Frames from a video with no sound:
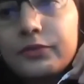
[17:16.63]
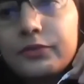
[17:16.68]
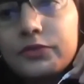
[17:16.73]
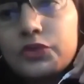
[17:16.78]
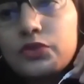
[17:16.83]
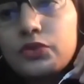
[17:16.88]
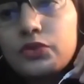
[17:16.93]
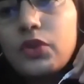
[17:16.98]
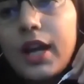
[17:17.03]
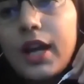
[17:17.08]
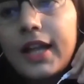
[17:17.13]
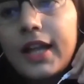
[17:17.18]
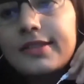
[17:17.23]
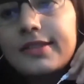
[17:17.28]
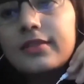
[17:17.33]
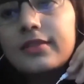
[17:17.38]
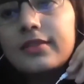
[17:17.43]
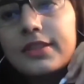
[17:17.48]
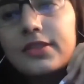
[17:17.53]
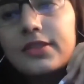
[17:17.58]
to answer
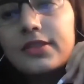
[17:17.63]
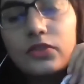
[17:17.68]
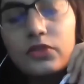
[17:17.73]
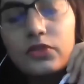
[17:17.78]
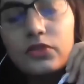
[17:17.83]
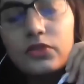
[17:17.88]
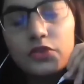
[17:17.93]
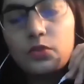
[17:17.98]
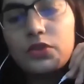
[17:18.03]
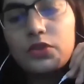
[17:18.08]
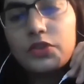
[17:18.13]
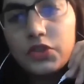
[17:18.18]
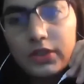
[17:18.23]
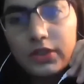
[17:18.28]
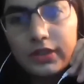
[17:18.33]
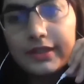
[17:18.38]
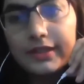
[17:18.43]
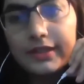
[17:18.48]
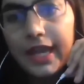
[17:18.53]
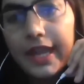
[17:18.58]
this research
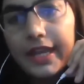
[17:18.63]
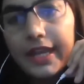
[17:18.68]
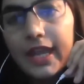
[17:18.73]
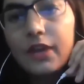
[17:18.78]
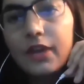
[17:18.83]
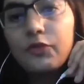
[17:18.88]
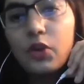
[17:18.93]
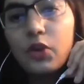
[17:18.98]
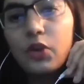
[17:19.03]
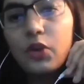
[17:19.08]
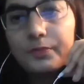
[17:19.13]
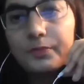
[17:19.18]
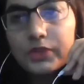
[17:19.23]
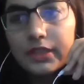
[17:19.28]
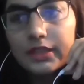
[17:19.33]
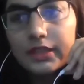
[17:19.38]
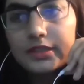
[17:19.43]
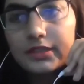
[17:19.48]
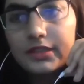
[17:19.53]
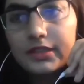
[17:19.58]
question, I have
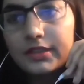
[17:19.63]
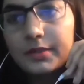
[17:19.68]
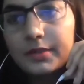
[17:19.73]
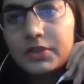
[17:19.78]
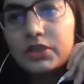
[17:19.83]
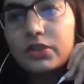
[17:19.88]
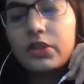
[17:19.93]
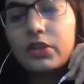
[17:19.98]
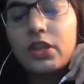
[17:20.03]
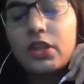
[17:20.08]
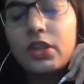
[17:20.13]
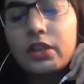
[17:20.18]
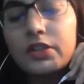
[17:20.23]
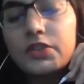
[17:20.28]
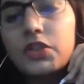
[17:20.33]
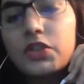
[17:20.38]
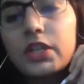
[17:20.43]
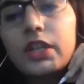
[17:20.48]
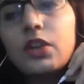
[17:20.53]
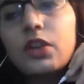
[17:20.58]
opted the
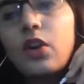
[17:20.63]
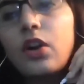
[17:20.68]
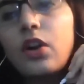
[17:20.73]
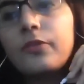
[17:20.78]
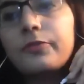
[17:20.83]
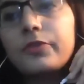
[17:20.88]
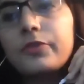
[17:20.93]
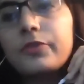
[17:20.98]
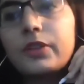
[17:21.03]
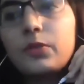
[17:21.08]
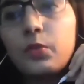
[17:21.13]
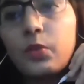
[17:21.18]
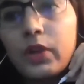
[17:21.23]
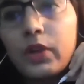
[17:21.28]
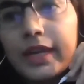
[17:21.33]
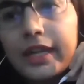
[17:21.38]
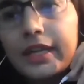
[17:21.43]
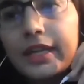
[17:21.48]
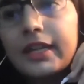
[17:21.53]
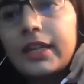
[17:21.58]
methodology of
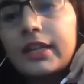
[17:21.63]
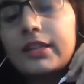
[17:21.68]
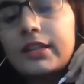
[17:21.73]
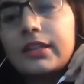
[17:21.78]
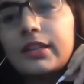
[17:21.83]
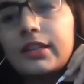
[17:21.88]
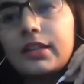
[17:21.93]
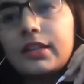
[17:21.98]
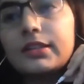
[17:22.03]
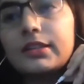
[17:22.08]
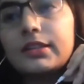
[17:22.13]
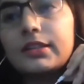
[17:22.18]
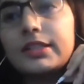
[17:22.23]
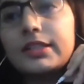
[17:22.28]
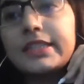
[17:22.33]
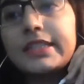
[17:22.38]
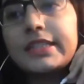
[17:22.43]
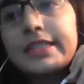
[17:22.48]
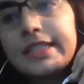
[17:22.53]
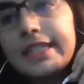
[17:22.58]
reviewing the
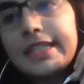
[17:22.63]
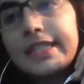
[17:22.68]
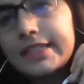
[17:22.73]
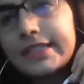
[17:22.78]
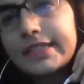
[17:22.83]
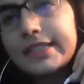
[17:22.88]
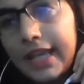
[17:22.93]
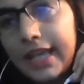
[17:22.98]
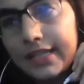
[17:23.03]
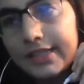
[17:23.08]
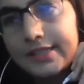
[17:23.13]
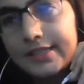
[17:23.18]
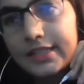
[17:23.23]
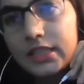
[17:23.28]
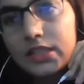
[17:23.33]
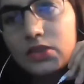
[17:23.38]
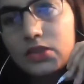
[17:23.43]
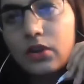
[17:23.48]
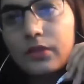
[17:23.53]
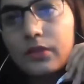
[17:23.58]
detailed
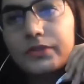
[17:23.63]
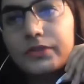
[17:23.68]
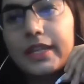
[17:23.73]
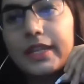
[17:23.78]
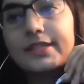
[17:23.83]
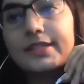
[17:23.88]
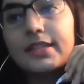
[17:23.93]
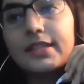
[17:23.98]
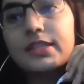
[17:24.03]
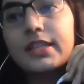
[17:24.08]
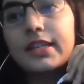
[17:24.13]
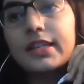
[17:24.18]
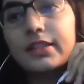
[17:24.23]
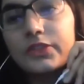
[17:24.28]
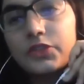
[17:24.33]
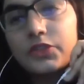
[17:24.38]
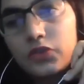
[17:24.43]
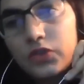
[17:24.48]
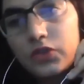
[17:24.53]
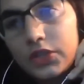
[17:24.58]
analysis of the existing
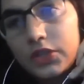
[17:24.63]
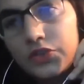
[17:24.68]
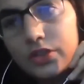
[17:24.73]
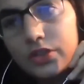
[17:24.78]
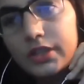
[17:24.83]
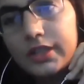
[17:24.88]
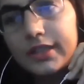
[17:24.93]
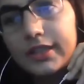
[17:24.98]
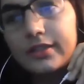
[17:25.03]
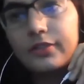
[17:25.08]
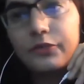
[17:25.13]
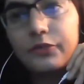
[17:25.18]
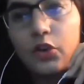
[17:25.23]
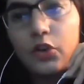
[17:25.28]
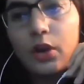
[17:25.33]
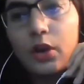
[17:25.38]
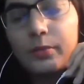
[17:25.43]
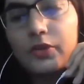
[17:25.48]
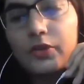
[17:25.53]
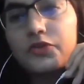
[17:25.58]
literature in the
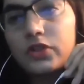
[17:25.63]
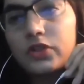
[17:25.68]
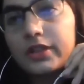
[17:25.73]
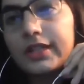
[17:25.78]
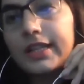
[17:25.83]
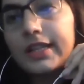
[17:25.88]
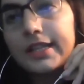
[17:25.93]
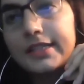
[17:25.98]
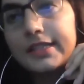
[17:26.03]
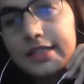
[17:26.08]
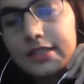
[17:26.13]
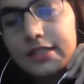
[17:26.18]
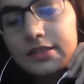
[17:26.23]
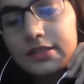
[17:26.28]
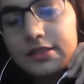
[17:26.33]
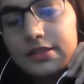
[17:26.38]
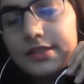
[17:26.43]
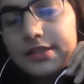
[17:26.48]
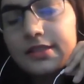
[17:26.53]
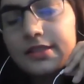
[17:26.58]
form of journal
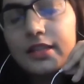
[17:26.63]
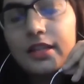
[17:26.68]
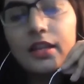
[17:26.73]
articles